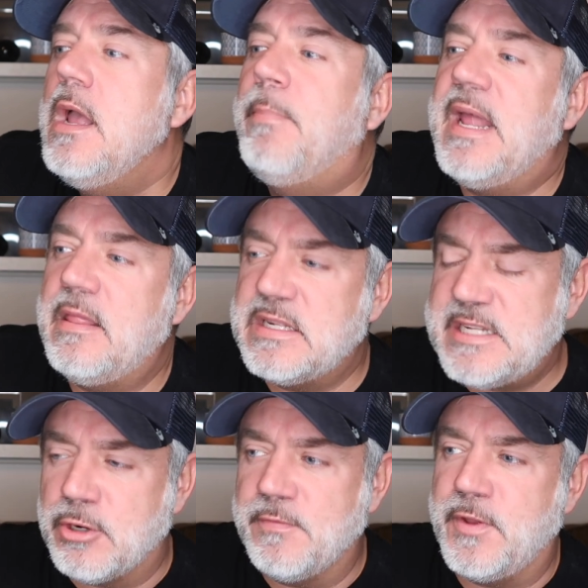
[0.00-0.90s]
But in
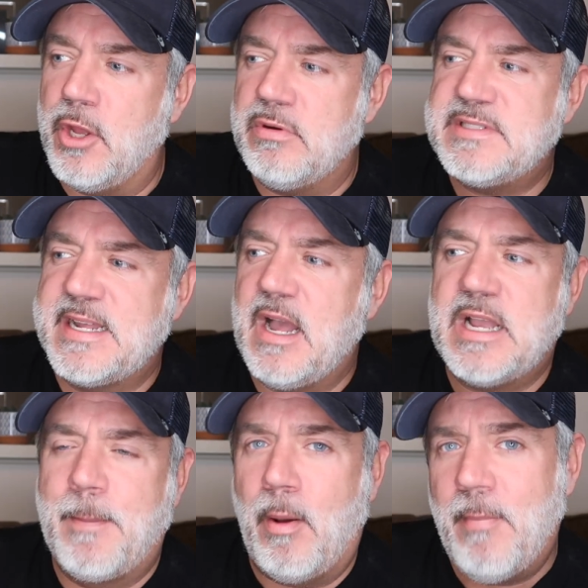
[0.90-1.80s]
this interview, it's like
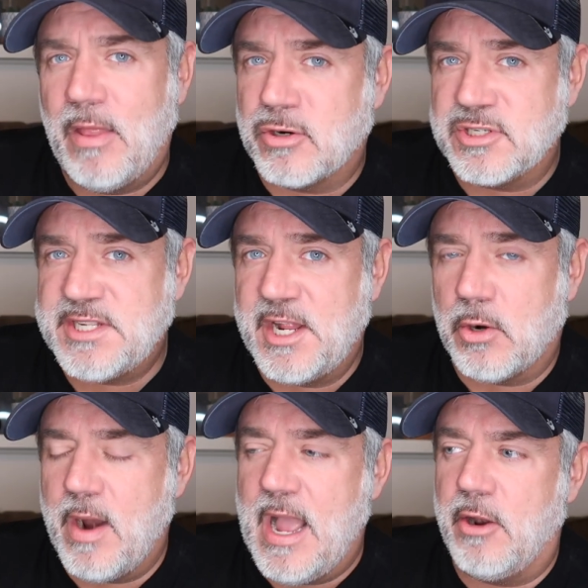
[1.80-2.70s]
a couple mothers
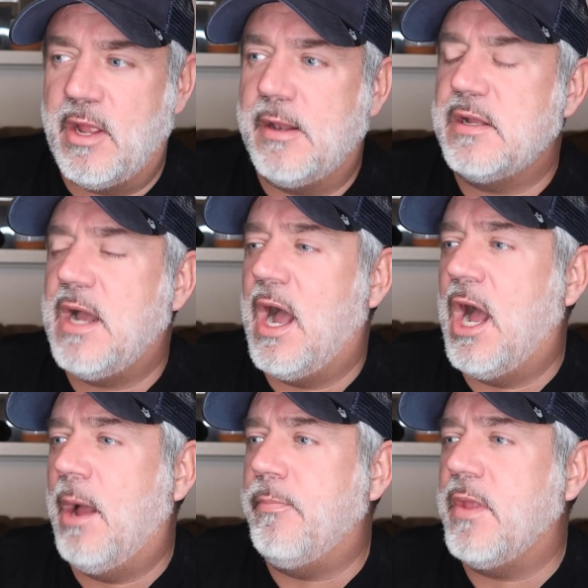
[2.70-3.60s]
sitting around, and
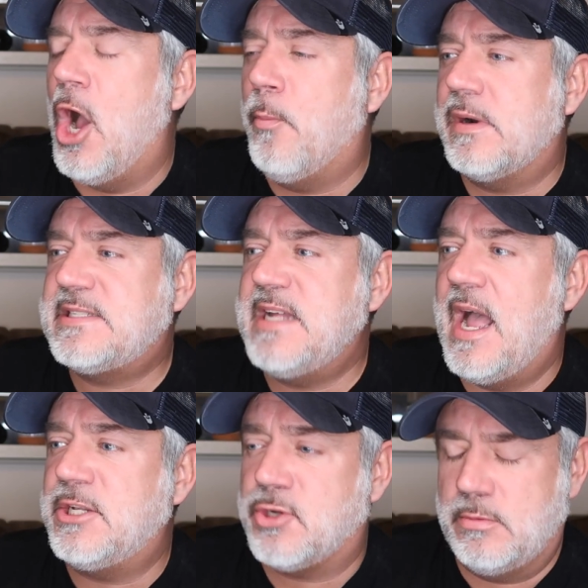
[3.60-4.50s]
um, Oprah
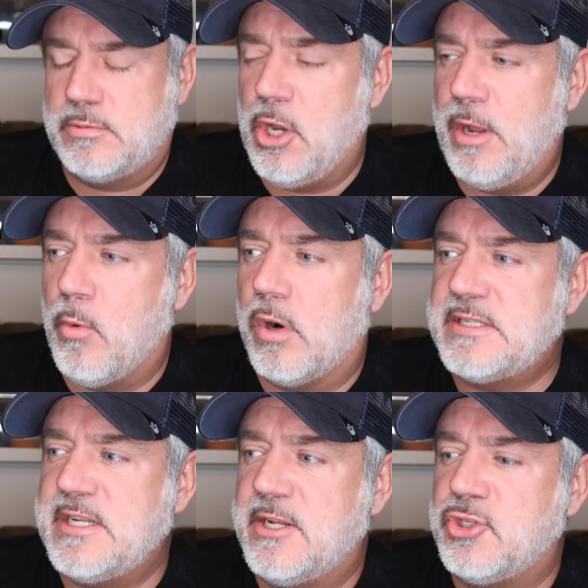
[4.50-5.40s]
said to Toni
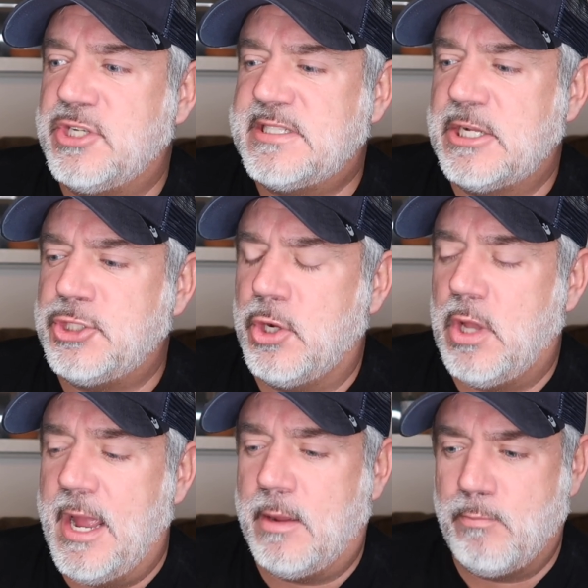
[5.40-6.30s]
Morrison, she said, you know,
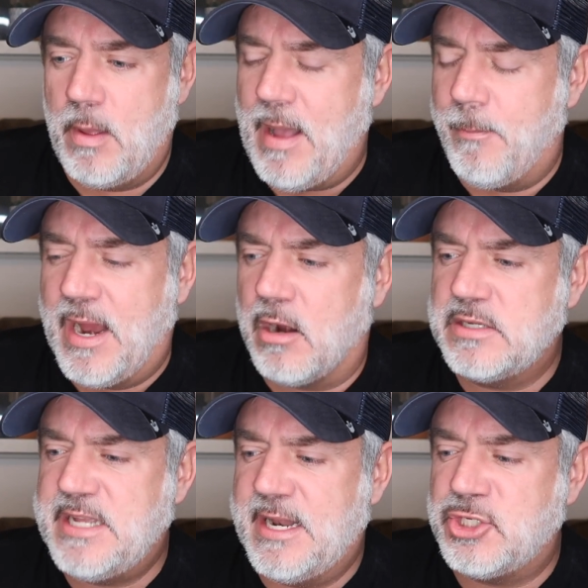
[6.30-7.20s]
like about
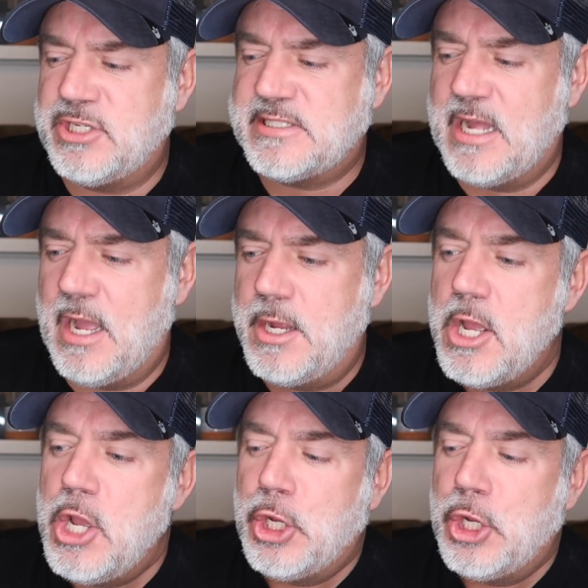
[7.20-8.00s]
parenting, and she said,